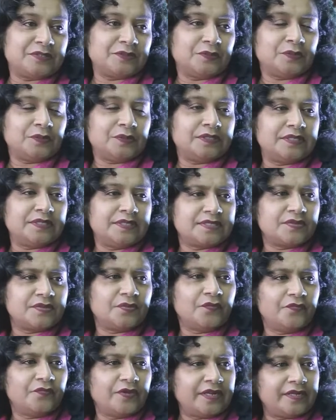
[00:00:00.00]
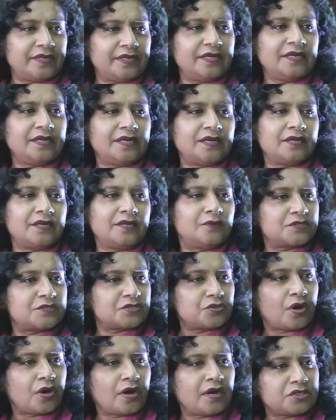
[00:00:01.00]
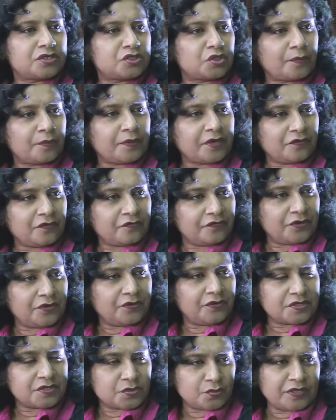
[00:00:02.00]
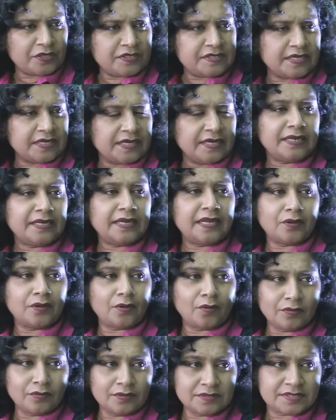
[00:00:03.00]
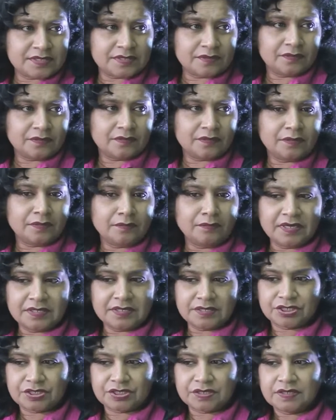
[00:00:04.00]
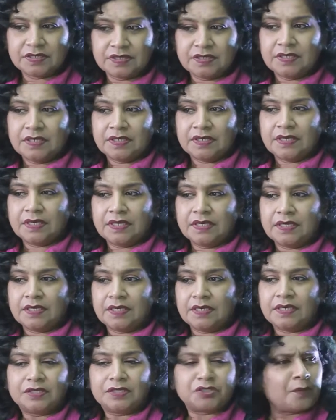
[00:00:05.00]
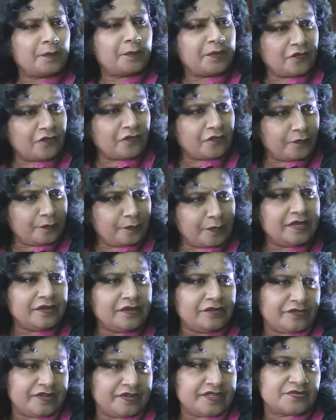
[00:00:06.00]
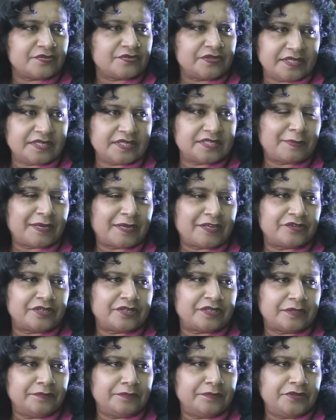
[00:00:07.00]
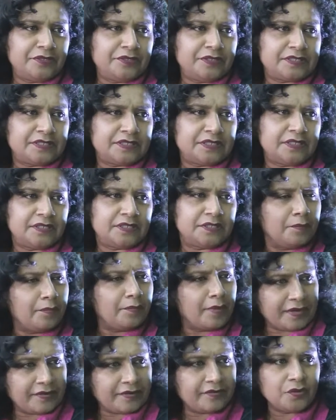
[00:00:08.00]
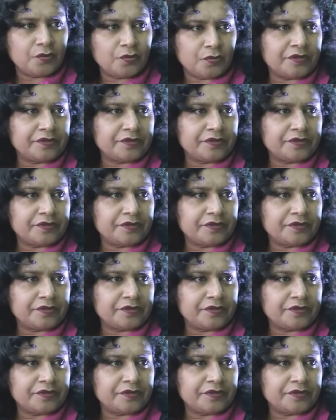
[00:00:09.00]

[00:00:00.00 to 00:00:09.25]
to this very close to heart topic of yours once again, and also a topic of big interest for the expatriate community, the migrant